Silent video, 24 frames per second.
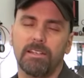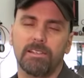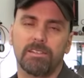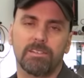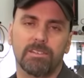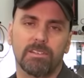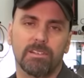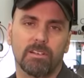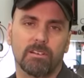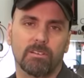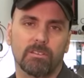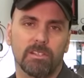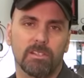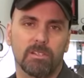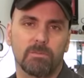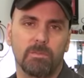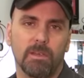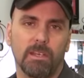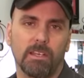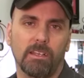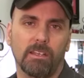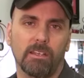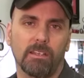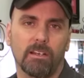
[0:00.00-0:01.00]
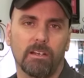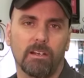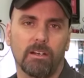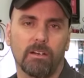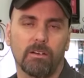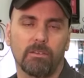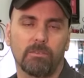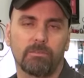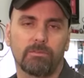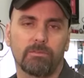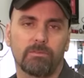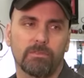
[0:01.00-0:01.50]
necessarily speaking
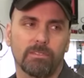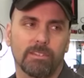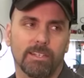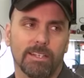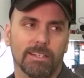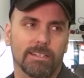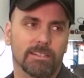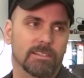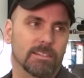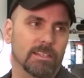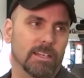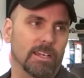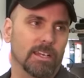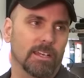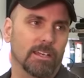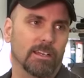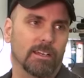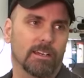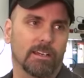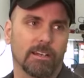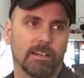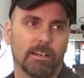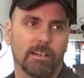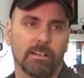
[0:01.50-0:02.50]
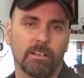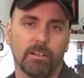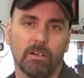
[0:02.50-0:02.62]
of like say uh,